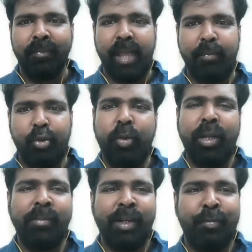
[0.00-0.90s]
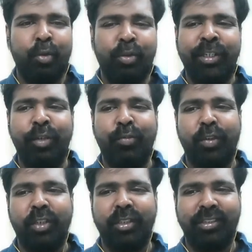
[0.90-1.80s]
I'm sure I'm confusing you
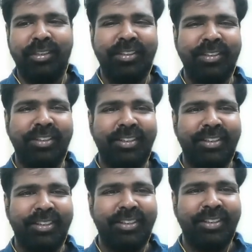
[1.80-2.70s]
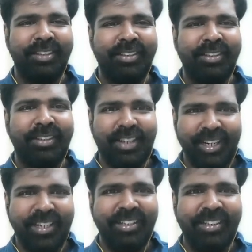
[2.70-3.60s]
further.
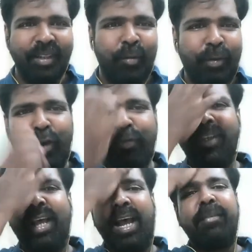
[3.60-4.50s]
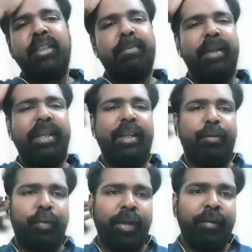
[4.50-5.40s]
Right? We often have this
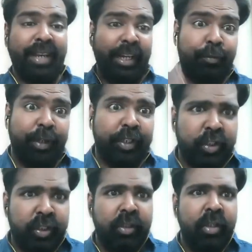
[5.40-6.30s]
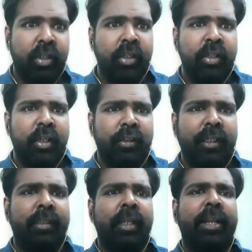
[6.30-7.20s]
belief when we read fiction
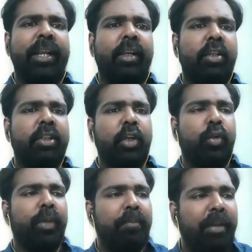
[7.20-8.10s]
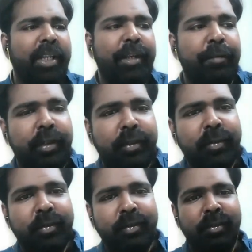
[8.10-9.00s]
that narrators are to be believed.
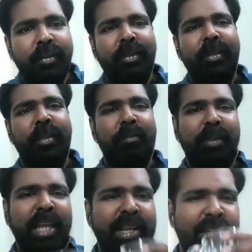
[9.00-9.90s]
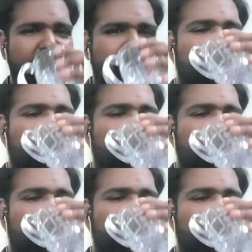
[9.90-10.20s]
But then